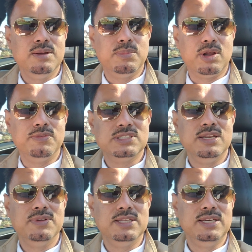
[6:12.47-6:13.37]
But
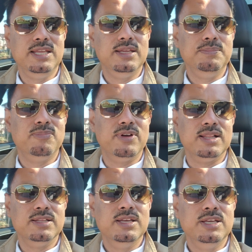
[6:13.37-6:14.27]
obviously with deep
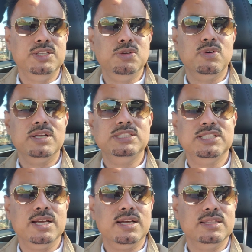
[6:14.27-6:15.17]
well, you want to
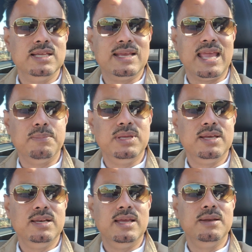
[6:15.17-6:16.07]
check the
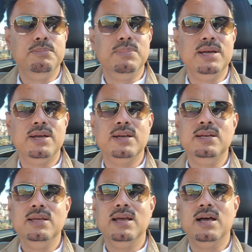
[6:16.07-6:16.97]
chemical and mineral